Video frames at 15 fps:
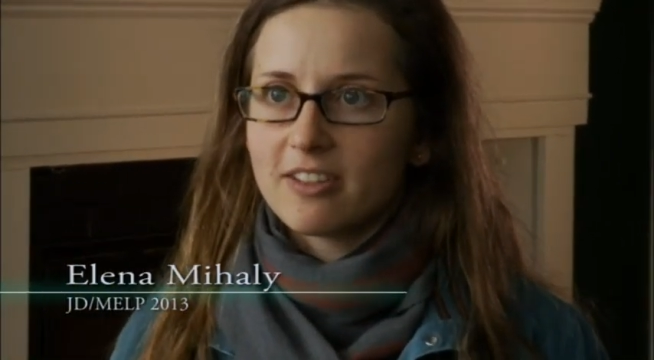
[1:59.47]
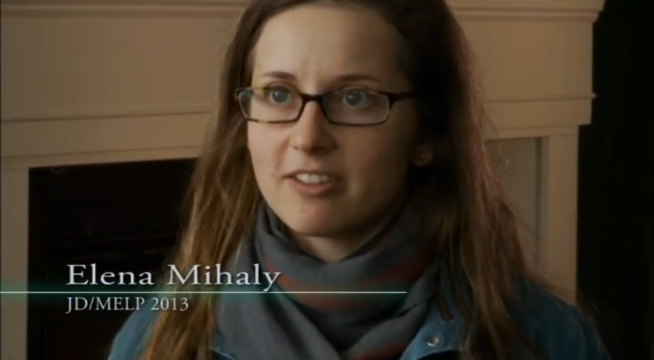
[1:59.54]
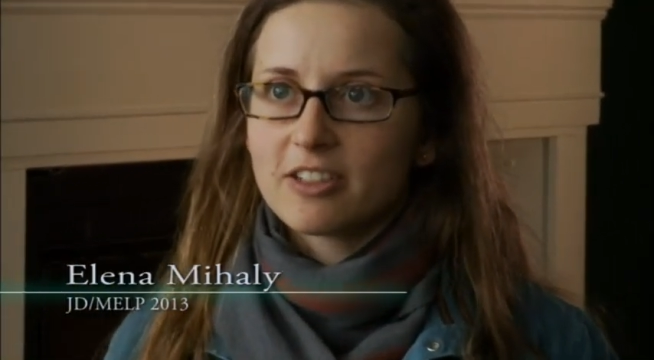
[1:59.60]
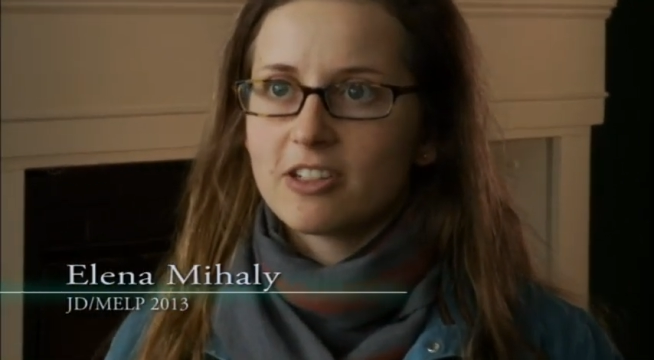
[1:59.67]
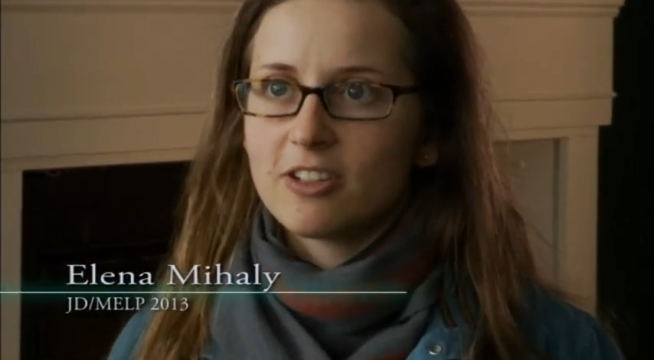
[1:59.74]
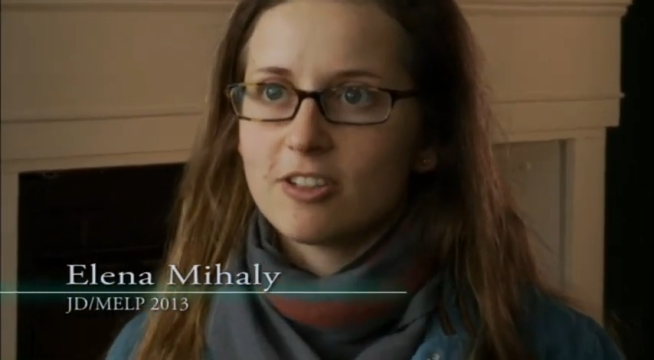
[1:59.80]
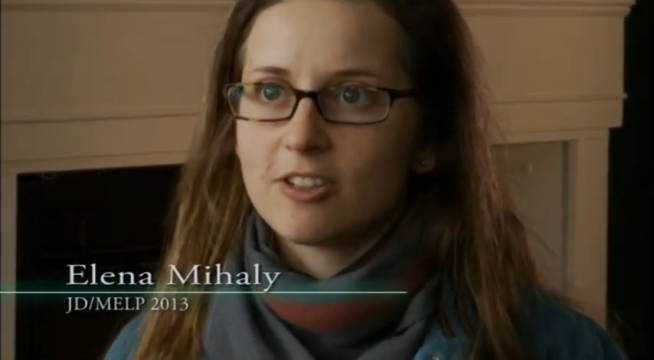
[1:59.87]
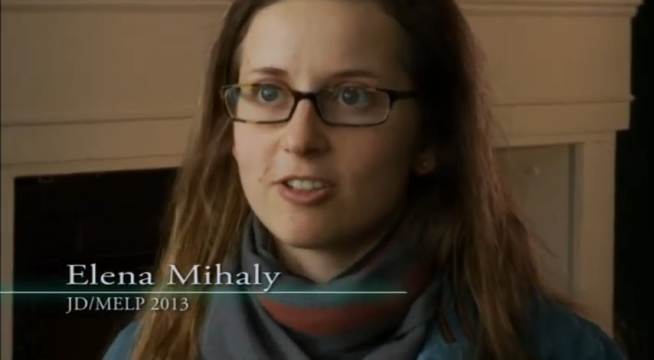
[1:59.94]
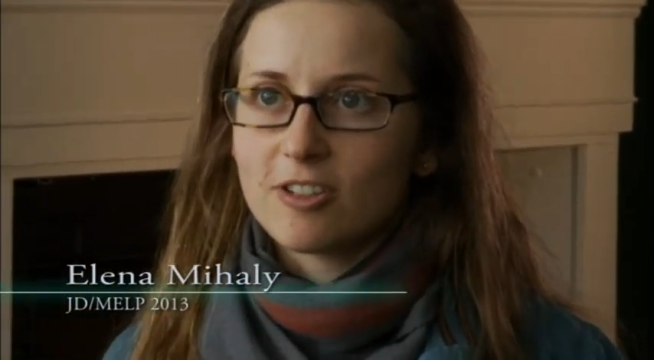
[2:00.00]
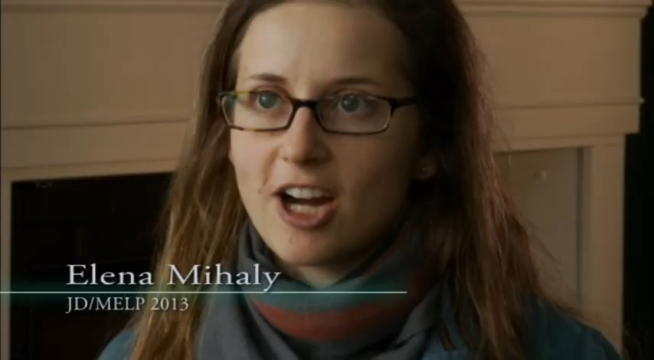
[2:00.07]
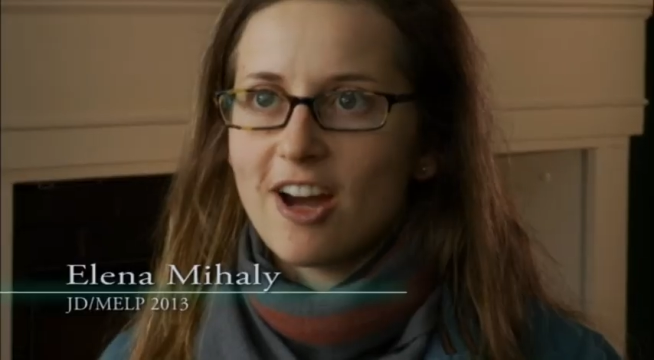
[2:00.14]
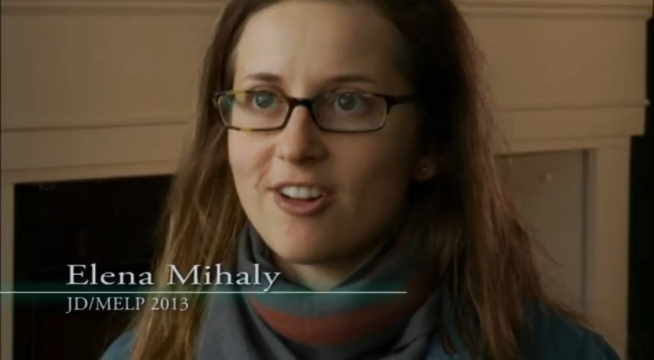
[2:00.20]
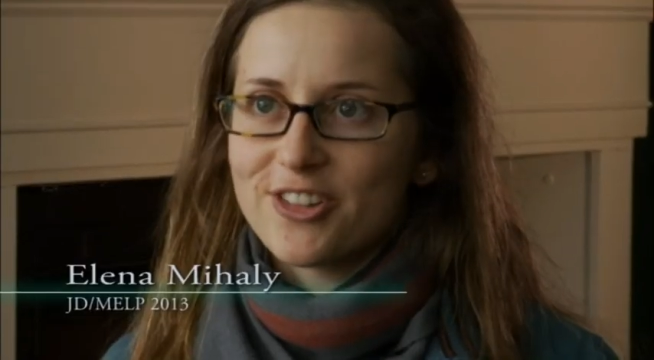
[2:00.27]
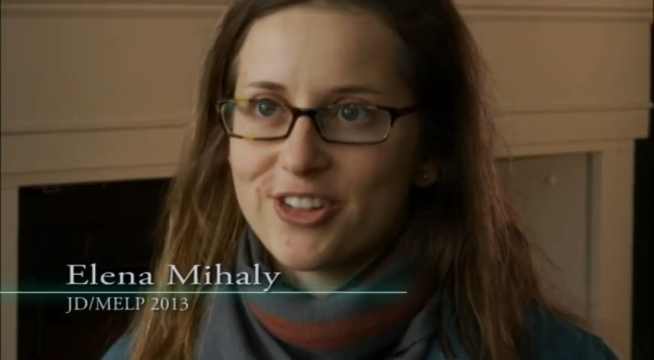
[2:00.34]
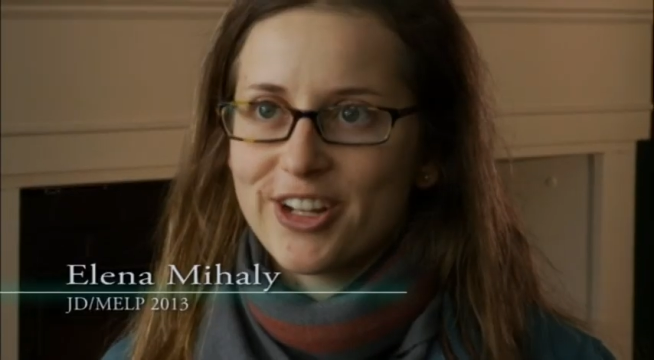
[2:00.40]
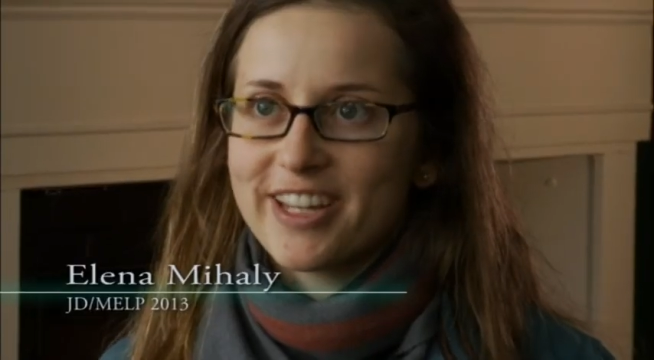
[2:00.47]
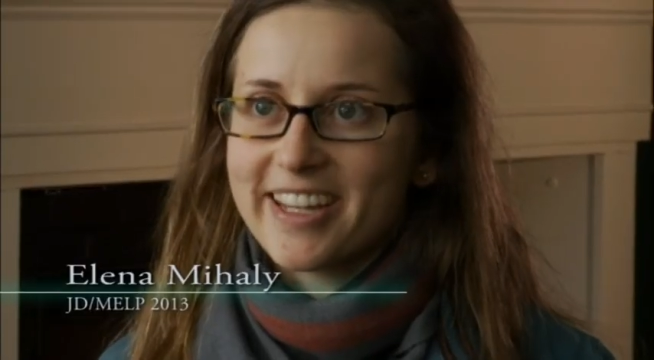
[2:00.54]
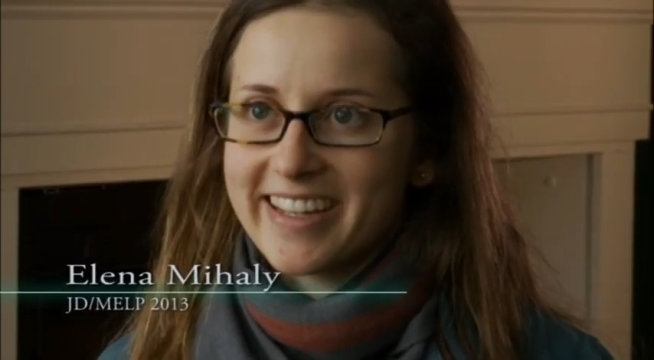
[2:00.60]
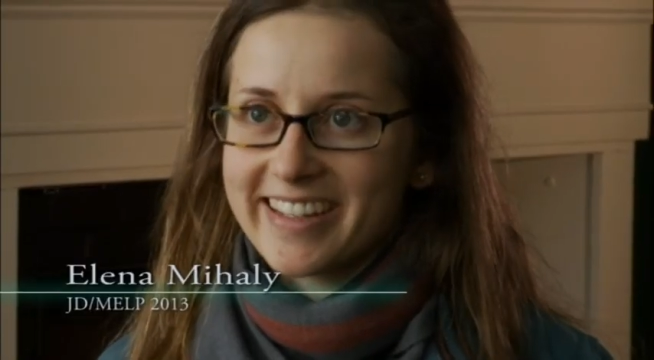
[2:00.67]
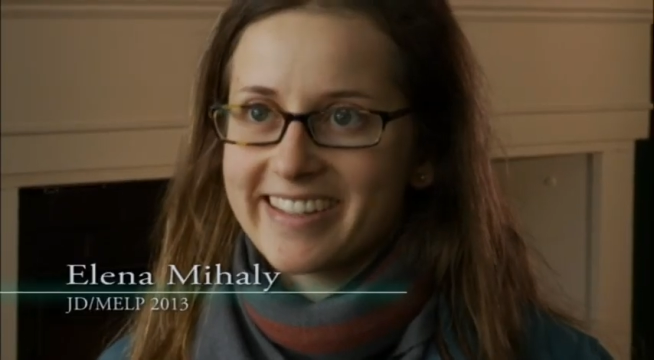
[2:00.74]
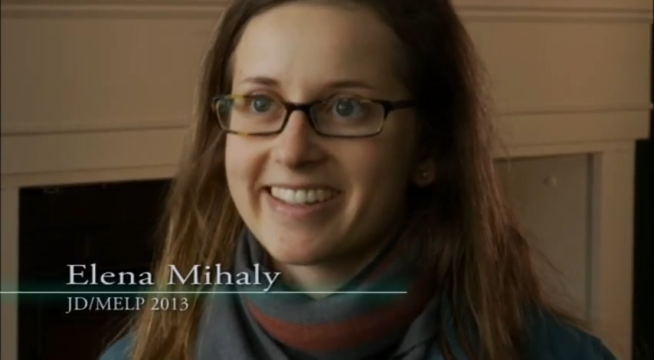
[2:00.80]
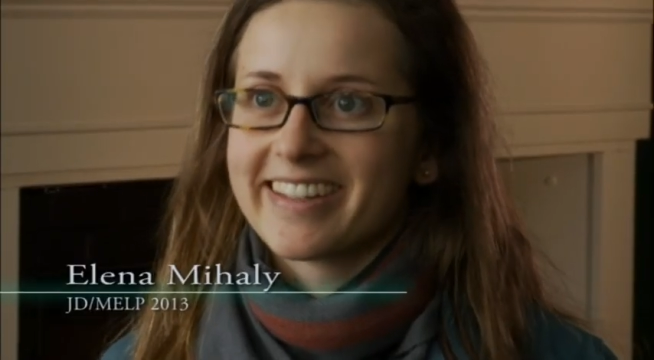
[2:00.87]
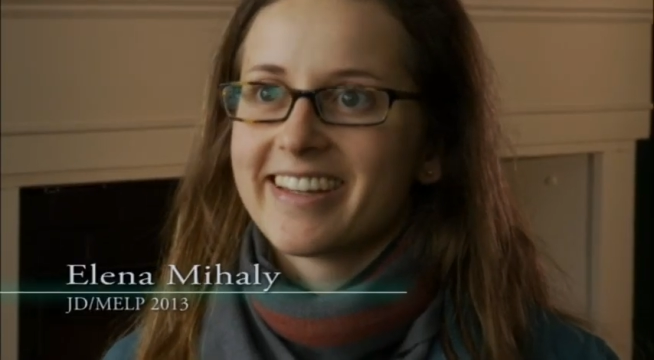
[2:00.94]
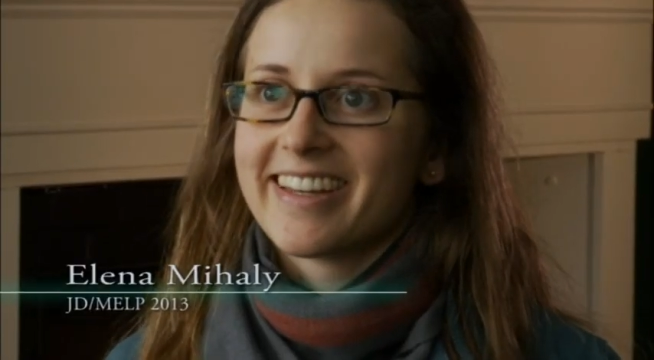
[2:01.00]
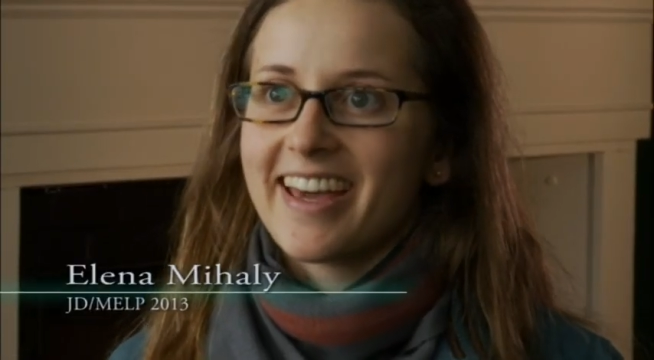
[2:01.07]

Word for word: a little ground shaking